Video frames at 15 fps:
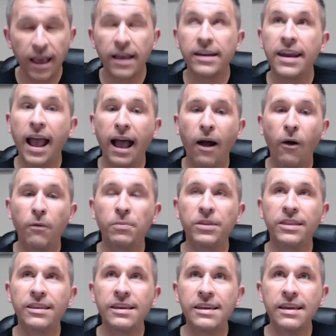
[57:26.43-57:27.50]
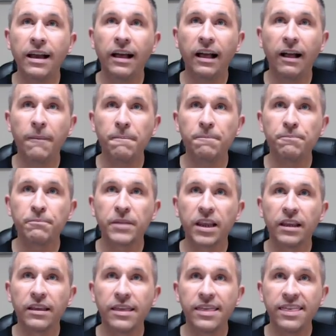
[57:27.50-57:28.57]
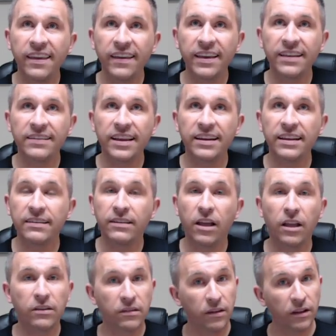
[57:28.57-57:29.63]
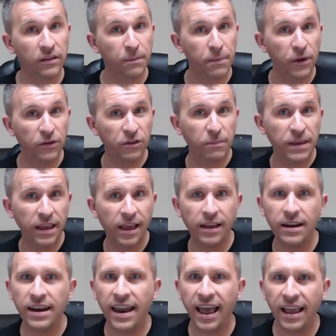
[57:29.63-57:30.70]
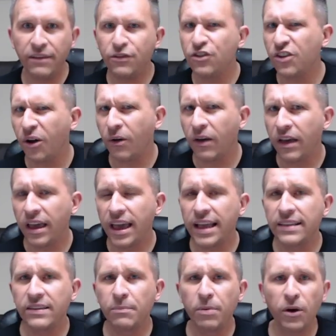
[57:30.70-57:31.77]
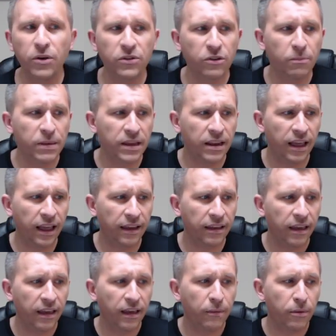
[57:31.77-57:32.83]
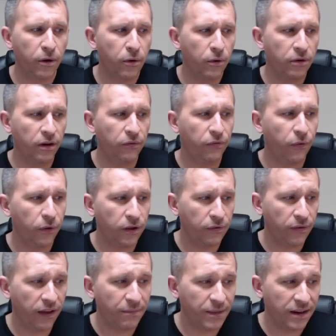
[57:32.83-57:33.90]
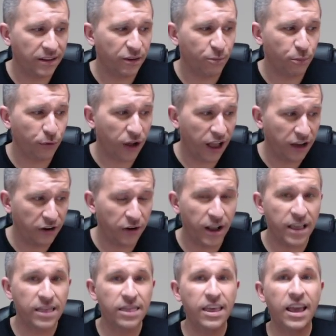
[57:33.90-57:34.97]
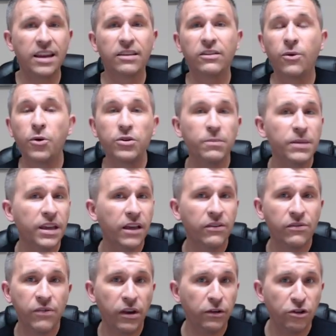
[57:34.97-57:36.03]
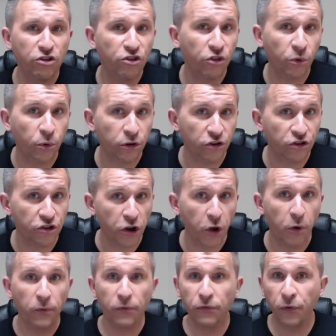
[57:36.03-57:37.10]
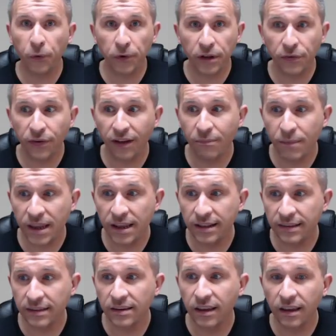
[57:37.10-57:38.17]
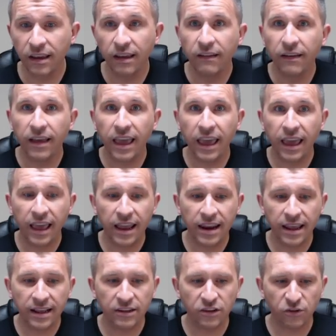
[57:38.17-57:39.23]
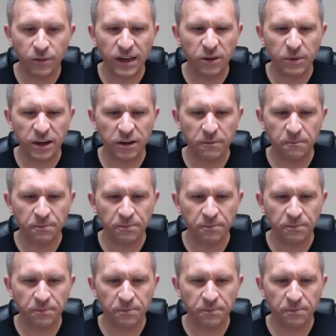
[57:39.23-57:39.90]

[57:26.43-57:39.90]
Now, the thing is that it's not supposed to be a live show. It's supposed to be like recorded 45 minutes prior, and then it's going to be a very short show, 45 minutes, and it's just really weird.